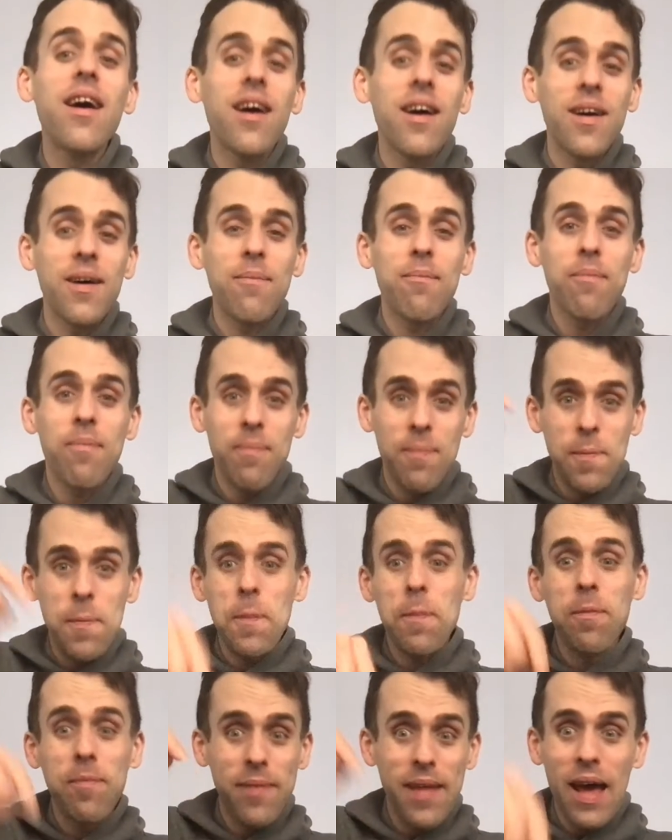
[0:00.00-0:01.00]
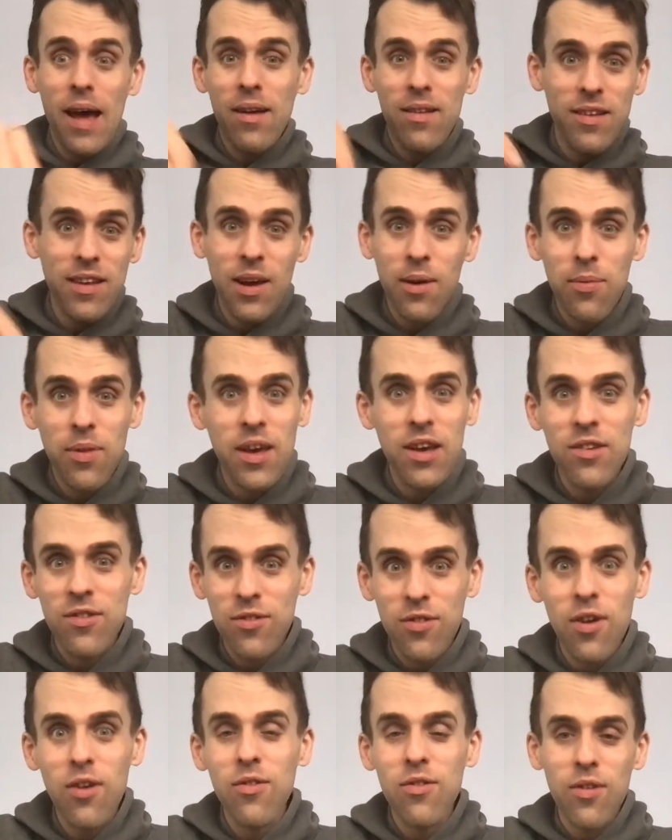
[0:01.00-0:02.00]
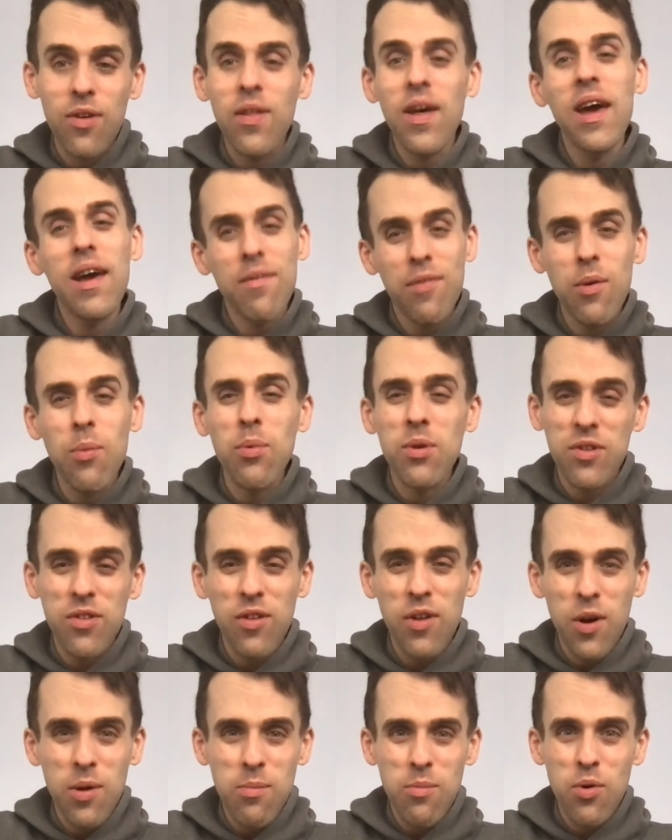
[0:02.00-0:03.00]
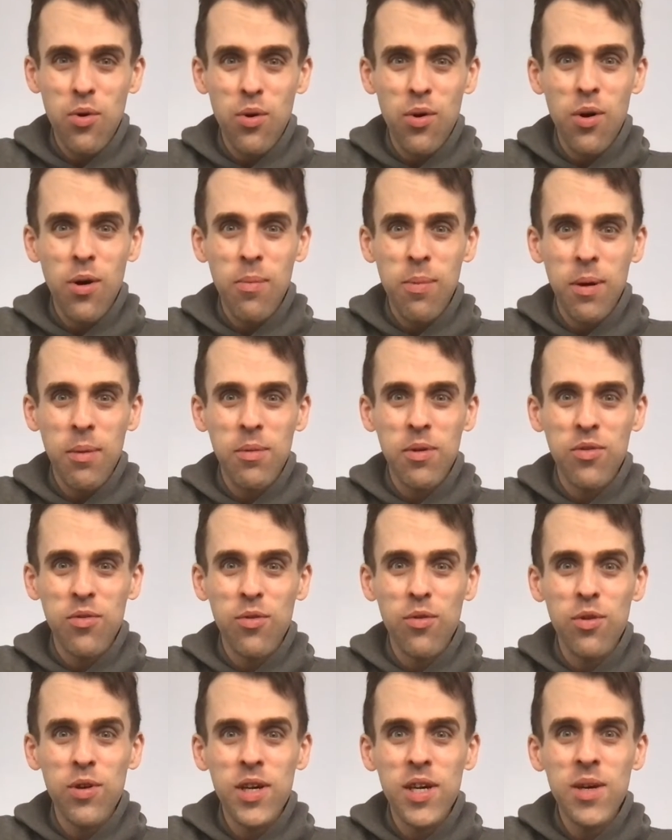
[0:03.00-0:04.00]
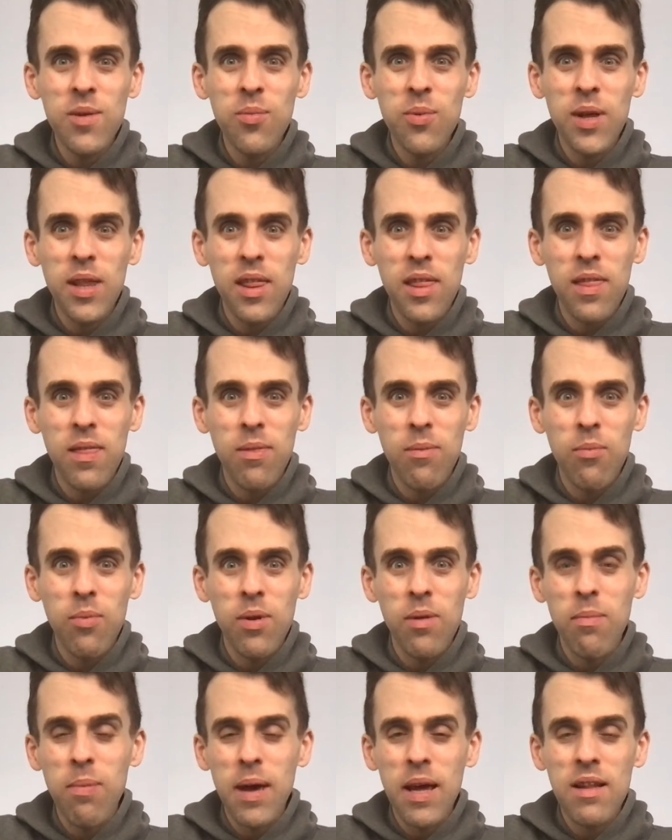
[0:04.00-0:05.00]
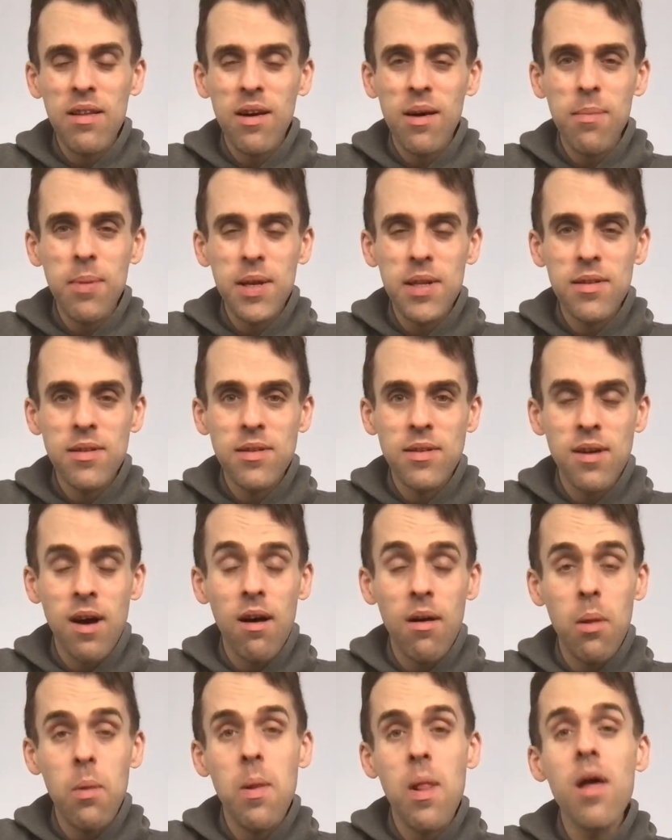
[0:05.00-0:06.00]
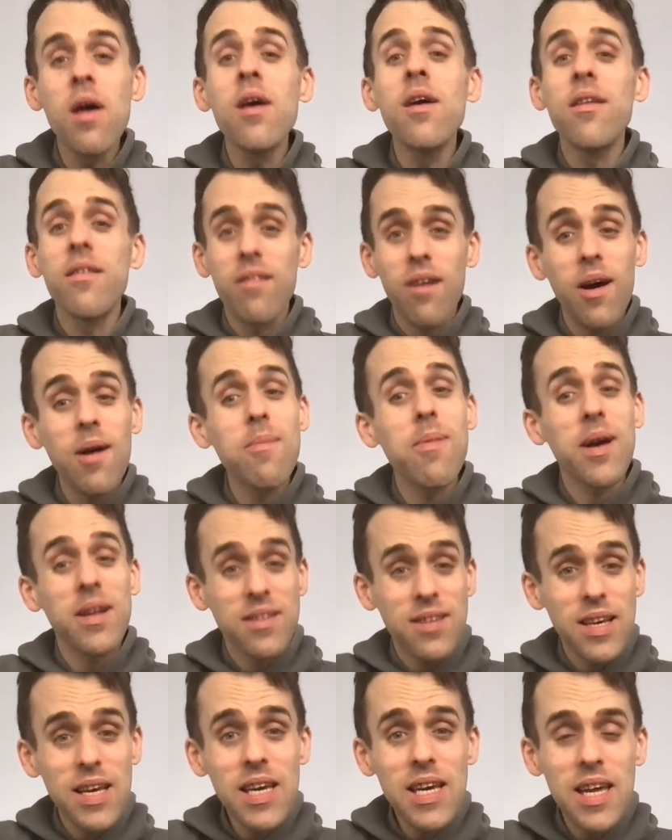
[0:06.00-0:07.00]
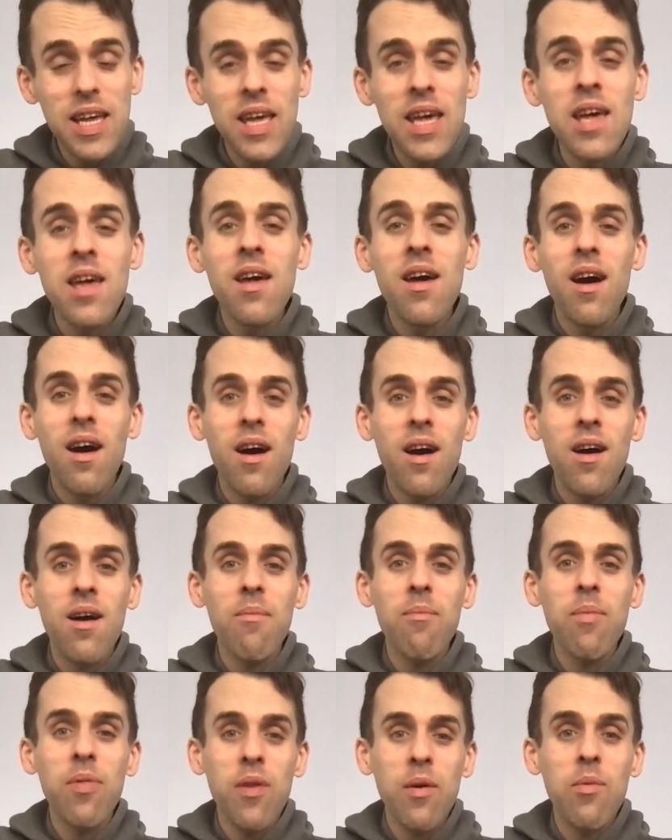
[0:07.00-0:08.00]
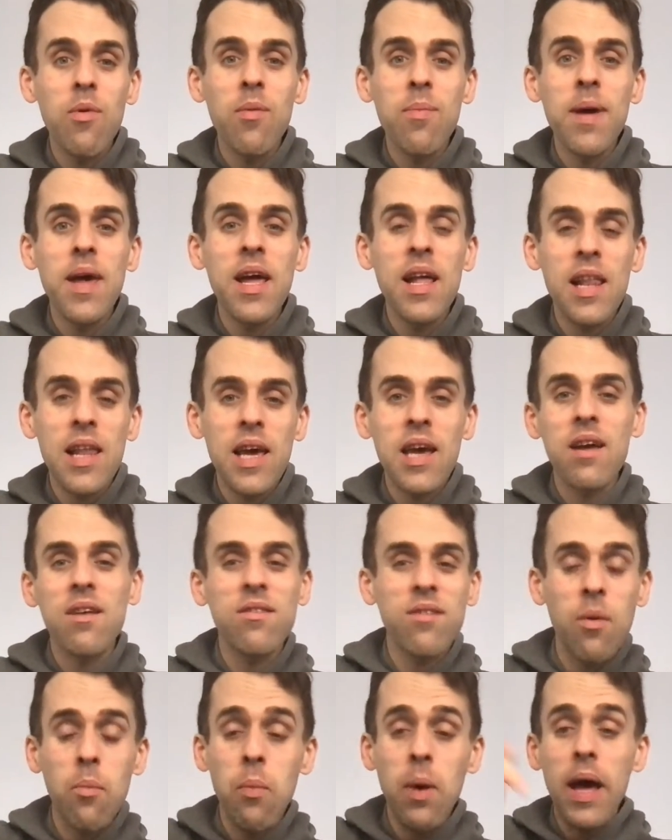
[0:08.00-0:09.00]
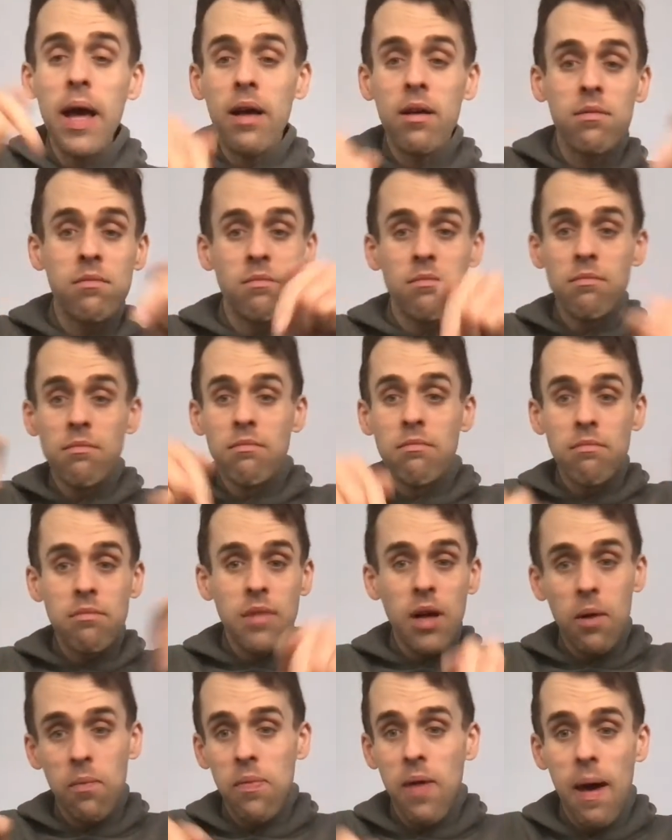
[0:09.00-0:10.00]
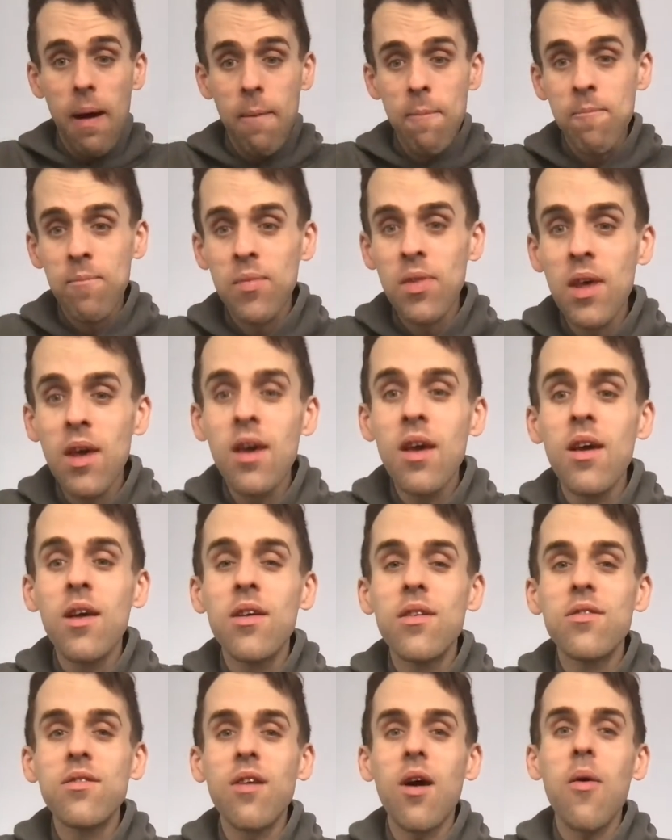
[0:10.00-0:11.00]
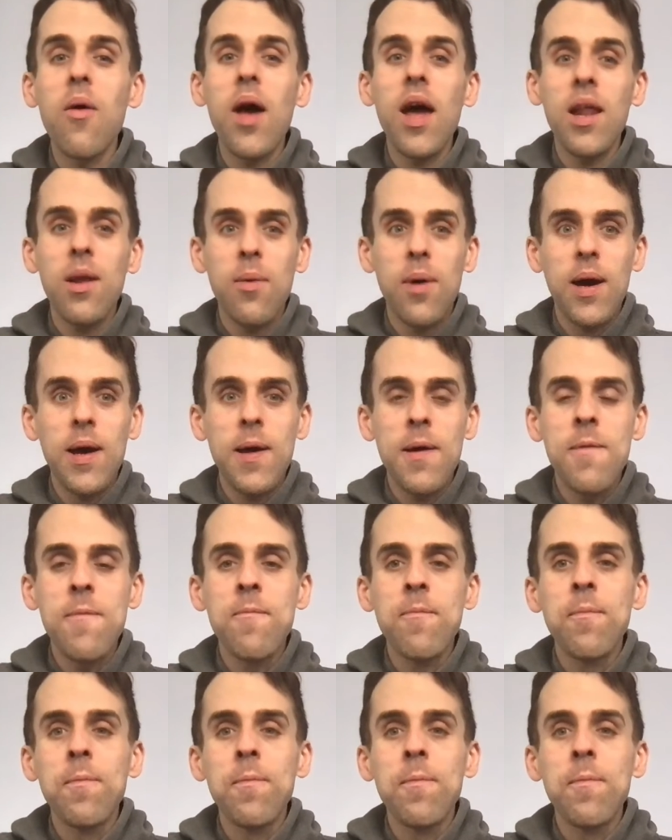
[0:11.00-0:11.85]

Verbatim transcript: Um, that down there, so so that if you want to know more about my story with with being diabet di diabetic, um, there will be a link somewhere down there. So anyway,